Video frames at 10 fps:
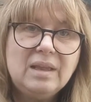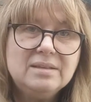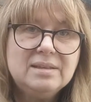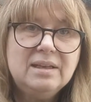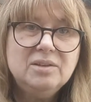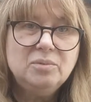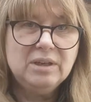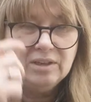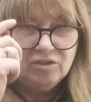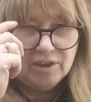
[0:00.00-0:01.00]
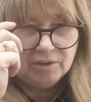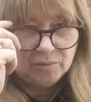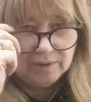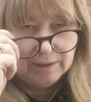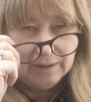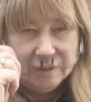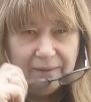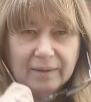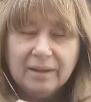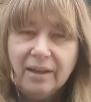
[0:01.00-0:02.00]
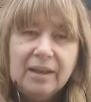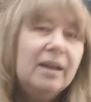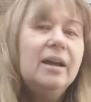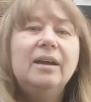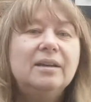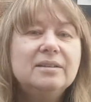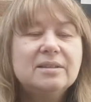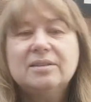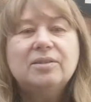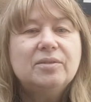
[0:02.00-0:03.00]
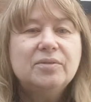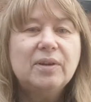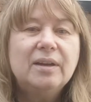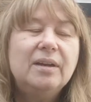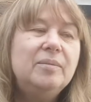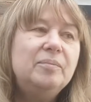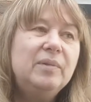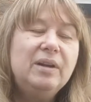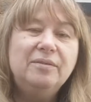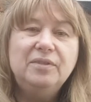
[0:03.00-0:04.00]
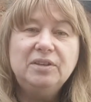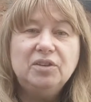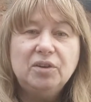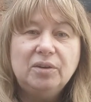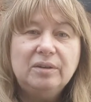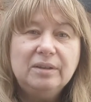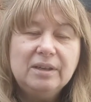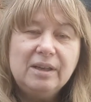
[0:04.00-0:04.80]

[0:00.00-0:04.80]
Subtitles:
second week in January, sort of a video,